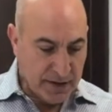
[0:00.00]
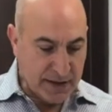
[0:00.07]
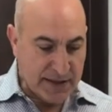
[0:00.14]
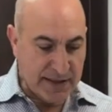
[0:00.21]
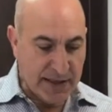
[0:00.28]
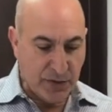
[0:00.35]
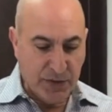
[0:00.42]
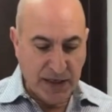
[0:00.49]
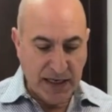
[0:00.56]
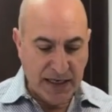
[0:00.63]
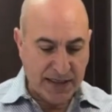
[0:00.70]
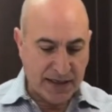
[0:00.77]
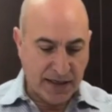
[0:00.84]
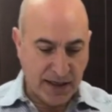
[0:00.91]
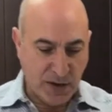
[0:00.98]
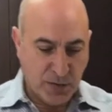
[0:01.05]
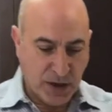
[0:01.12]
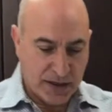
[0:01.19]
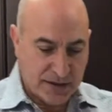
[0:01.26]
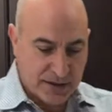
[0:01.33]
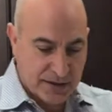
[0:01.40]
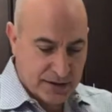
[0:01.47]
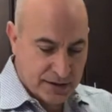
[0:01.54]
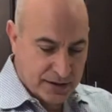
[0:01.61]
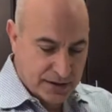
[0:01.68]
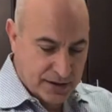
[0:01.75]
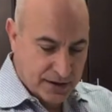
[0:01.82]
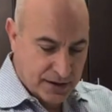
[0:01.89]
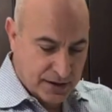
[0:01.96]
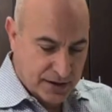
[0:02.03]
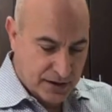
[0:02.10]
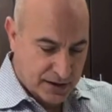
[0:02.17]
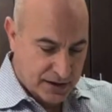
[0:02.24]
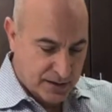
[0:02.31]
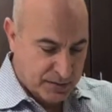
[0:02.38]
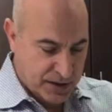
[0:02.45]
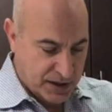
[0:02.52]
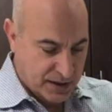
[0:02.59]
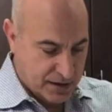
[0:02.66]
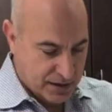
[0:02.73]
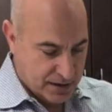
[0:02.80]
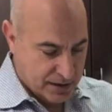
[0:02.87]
This is how easy it was. Let me